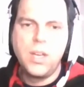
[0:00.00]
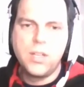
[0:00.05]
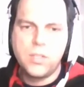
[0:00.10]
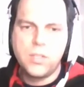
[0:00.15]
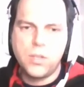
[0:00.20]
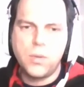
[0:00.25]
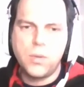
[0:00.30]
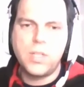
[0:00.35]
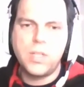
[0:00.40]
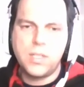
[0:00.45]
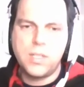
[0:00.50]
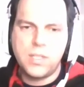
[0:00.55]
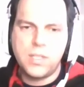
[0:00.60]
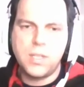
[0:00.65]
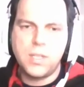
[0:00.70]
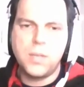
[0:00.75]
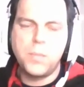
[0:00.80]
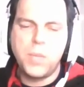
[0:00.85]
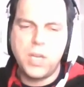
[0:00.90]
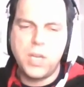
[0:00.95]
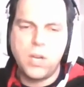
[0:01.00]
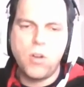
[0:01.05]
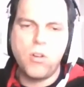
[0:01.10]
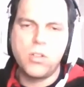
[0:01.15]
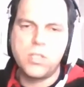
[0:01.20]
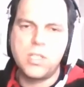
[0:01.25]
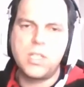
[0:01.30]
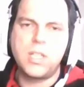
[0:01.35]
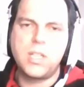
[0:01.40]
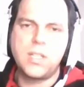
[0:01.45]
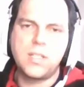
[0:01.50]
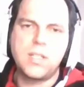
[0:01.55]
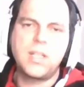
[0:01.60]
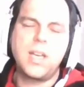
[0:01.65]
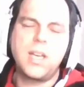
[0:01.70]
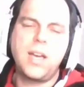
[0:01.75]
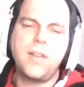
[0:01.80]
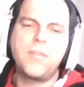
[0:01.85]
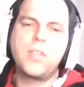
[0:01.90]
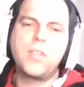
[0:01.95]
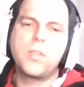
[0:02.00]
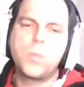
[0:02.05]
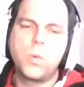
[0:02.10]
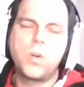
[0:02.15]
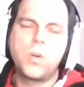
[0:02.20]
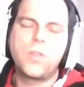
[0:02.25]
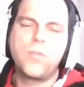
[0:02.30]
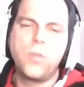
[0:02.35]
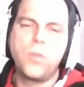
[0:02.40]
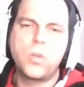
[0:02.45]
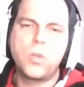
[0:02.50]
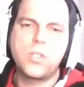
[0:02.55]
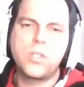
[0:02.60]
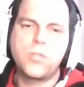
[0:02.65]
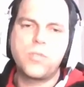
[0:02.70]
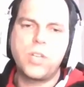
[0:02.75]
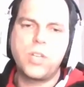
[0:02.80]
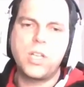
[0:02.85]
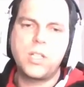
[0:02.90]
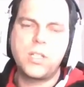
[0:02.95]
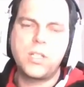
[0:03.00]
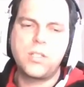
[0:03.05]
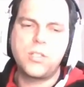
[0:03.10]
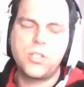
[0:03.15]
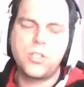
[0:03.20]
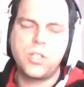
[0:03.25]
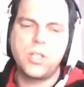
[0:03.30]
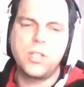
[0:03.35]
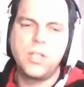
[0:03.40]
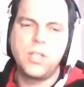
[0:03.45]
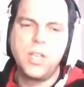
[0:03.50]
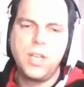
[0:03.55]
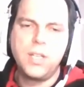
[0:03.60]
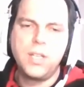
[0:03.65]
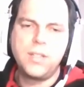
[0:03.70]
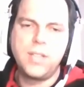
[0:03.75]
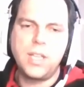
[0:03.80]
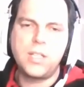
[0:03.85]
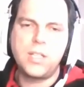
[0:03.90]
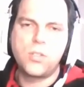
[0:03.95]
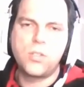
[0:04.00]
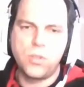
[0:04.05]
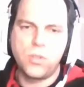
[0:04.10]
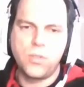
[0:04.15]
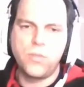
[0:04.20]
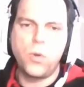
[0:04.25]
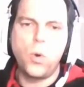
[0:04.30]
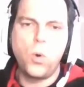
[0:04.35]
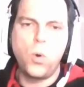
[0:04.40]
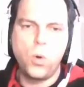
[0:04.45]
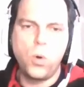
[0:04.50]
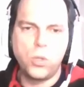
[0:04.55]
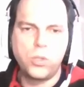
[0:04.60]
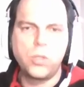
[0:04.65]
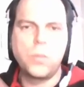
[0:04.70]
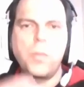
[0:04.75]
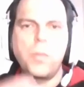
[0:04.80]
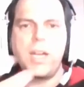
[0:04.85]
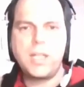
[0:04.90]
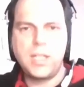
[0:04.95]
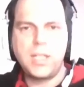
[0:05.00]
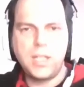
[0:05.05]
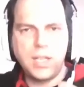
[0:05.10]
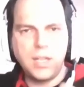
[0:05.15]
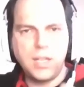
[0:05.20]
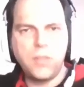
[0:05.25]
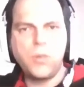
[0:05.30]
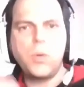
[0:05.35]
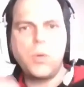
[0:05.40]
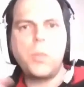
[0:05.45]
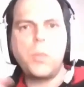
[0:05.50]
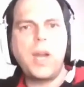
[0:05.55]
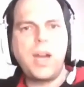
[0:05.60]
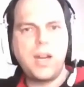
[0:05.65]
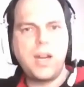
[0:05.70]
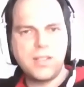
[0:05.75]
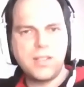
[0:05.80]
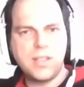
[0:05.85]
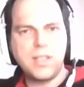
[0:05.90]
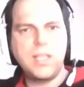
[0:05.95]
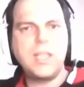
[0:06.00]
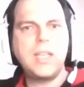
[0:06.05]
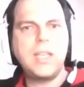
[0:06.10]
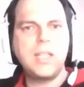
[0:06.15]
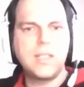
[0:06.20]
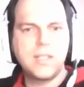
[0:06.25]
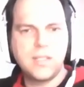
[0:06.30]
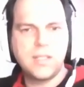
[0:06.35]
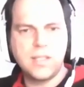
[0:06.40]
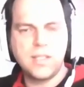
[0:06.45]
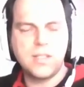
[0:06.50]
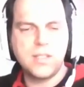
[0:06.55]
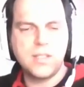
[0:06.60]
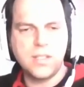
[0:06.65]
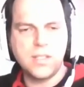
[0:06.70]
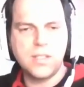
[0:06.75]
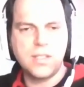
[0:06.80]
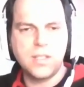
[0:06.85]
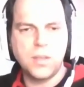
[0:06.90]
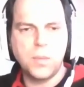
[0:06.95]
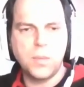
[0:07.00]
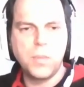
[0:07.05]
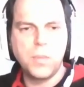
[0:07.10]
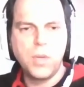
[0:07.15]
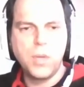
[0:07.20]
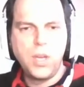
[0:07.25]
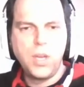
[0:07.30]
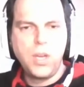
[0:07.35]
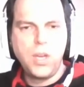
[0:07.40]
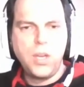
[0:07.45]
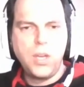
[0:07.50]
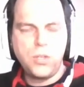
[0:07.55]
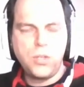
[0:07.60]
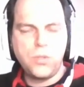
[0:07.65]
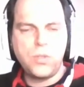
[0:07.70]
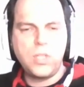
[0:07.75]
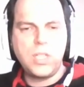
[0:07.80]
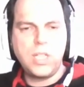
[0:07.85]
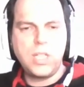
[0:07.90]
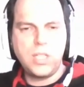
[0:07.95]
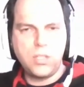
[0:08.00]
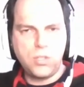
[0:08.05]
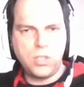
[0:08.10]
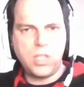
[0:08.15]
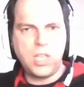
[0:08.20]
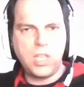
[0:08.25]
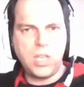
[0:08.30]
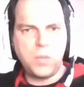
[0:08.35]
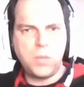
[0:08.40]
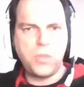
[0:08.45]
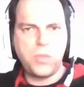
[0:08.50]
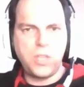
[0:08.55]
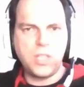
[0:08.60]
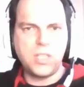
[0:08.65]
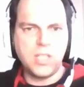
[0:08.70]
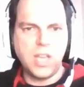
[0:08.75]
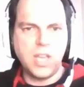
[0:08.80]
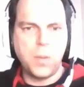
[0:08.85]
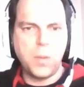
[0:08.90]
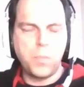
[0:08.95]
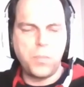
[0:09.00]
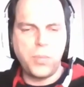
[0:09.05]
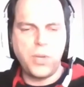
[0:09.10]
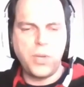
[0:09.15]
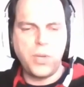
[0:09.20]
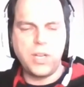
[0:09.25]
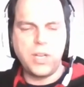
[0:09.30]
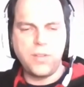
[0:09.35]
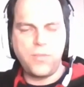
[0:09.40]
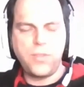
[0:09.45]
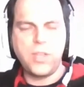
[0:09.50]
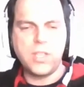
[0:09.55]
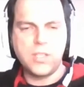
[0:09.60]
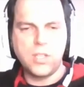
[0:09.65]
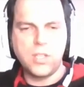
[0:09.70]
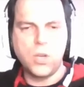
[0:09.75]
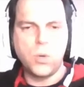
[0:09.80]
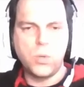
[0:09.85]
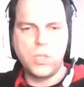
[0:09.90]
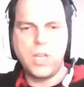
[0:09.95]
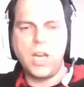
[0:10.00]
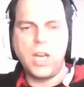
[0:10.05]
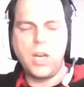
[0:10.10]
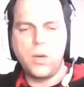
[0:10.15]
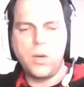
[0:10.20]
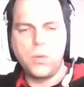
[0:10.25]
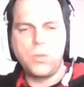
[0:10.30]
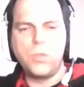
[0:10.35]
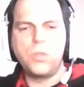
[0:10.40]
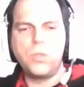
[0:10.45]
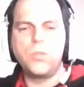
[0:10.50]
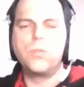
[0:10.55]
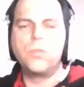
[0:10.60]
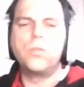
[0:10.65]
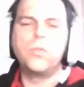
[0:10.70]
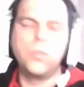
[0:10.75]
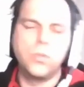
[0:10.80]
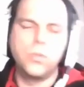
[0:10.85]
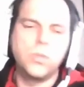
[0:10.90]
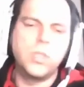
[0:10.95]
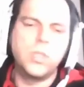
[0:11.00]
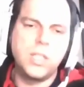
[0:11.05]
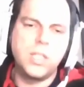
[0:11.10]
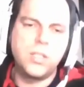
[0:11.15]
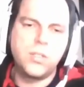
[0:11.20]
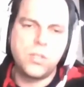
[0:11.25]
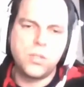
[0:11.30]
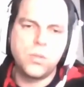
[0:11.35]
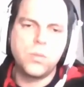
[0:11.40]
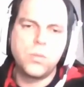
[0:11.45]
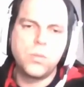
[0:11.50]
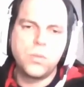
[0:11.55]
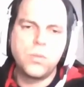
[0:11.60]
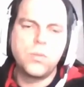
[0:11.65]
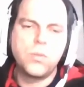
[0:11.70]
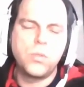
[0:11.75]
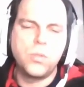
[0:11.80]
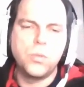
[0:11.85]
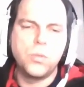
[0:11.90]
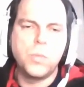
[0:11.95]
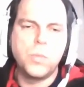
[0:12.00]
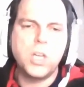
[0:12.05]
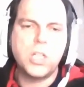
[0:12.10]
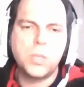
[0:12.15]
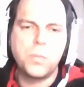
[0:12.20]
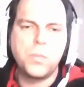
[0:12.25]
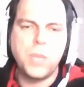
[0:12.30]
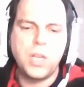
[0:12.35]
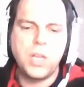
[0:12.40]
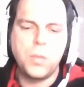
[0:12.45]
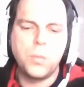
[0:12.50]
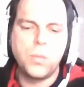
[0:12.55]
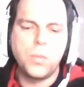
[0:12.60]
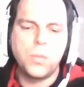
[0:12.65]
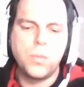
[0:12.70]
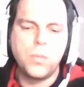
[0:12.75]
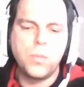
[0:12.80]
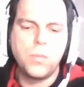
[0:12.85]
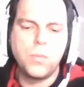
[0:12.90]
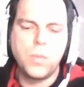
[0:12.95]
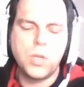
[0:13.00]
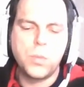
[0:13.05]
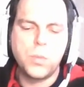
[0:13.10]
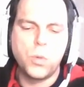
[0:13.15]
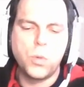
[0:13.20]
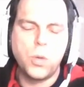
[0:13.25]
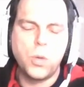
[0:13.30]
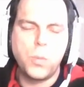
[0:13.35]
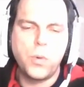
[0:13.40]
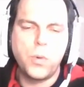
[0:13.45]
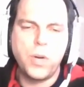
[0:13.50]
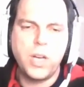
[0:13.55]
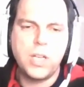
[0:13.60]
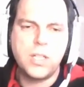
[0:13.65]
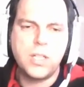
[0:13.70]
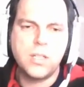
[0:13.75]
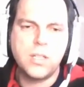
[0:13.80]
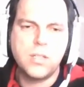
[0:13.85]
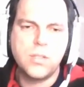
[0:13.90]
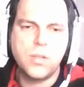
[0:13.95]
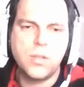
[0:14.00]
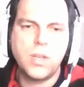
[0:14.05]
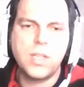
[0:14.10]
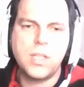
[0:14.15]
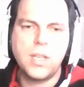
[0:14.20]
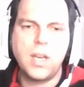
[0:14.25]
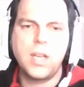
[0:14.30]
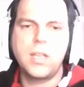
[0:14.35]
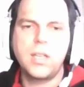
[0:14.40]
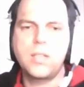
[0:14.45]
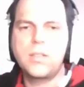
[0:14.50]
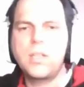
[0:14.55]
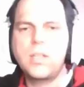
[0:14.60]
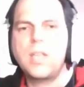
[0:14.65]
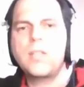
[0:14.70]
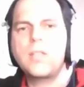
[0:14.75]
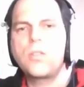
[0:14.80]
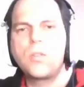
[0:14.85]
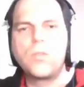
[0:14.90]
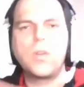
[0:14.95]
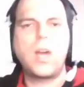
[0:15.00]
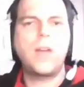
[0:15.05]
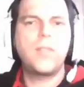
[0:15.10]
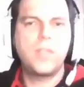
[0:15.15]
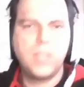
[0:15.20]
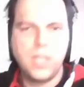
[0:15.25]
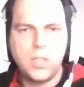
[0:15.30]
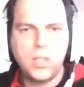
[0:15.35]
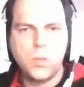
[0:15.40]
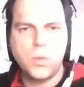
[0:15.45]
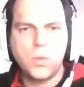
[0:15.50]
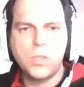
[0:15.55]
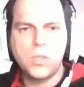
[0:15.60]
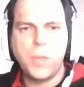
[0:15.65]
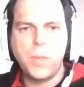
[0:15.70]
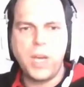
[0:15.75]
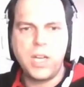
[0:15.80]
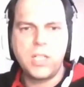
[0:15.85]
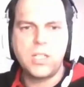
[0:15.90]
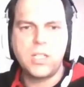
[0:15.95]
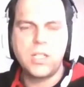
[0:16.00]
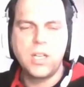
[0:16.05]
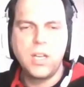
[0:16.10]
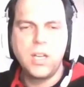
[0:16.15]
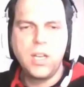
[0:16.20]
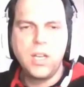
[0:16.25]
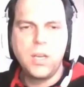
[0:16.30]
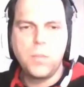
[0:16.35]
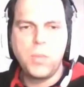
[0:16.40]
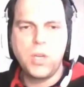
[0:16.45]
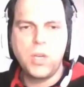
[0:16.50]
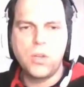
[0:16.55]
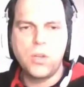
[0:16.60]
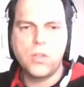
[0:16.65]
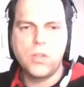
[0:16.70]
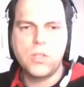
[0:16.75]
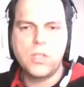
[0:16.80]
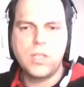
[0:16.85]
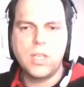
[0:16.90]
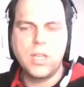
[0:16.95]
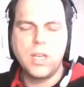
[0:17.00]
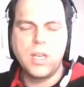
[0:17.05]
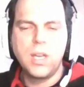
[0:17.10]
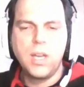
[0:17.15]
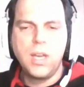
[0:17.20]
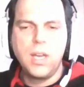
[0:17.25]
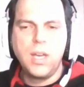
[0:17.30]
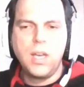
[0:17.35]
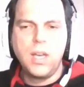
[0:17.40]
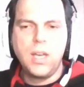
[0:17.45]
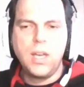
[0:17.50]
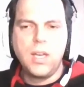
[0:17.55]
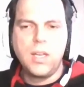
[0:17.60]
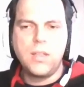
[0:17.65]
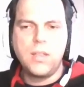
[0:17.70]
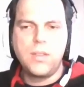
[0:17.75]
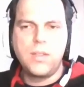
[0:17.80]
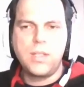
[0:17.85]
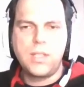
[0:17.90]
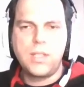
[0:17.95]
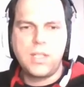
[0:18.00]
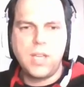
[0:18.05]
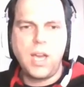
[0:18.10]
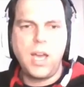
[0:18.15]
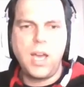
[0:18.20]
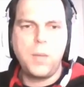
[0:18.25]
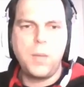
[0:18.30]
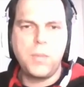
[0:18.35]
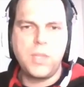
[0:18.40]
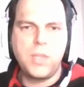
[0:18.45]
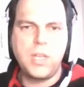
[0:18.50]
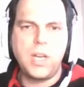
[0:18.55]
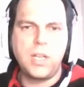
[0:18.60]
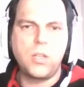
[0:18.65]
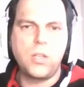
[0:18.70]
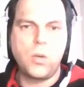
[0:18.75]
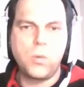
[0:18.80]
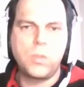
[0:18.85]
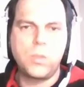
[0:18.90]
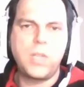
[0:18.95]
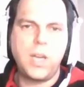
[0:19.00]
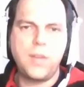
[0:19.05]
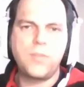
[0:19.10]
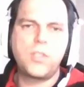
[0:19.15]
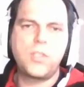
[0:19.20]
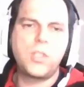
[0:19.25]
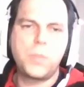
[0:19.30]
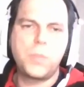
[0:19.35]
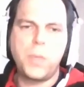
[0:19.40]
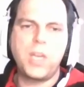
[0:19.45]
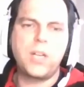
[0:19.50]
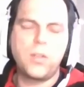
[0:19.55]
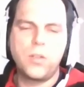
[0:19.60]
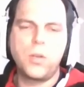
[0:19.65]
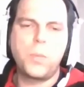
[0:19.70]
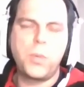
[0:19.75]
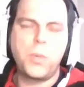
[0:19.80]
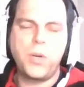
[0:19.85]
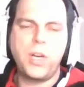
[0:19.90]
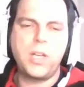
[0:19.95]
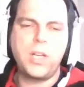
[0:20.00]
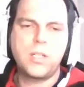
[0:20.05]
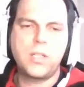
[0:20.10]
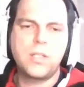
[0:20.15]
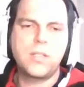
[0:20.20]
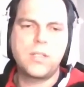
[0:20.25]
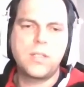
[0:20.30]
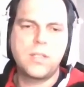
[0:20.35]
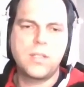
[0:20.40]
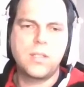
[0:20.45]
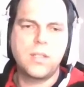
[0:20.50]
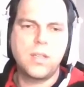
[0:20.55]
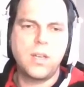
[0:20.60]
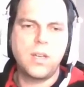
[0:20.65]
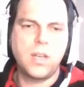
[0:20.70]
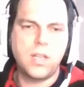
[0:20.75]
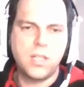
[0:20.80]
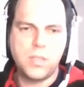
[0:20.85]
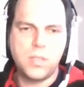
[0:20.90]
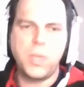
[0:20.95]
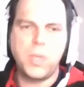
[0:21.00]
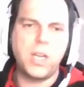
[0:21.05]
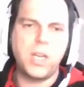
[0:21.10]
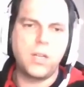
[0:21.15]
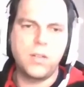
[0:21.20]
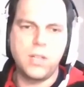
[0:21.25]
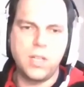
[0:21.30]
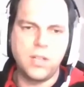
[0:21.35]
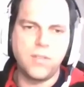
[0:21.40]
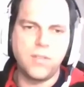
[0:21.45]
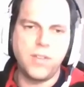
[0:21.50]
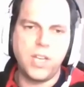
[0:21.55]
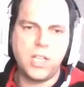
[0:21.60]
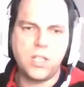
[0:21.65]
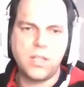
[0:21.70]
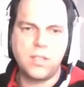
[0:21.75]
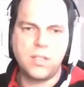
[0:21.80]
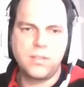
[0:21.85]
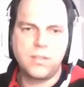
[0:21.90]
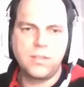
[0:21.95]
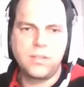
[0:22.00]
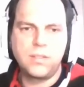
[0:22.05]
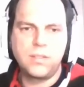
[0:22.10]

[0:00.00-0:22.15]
So it's because it doesn't have this workflow orchestration that sort of automatically repairs and heals the system, you need to keep things up. And if things go down, you you need to do mm -hmm. much many much more operations. So I, I, tend to gravitate towards batch, because the the time that I don't have to spend on operations, I can spend on innovation.